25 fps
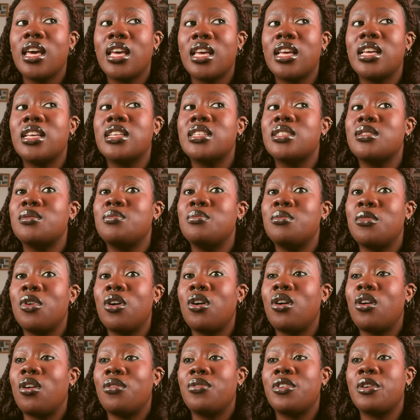it's
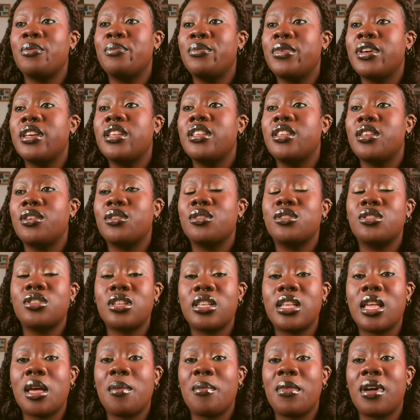more of a big deal to
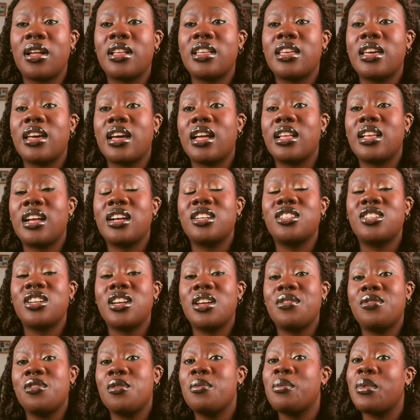them and it can actually
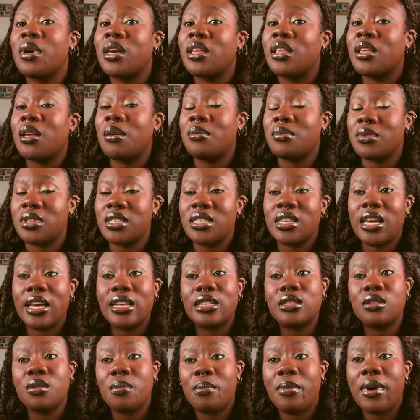even make them
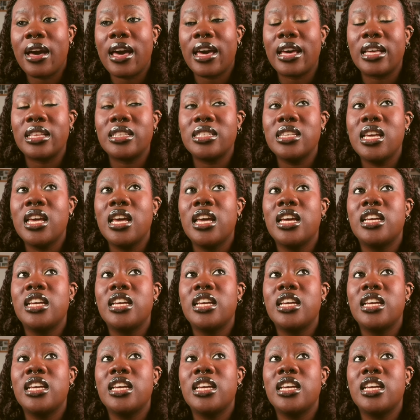decide to buy it.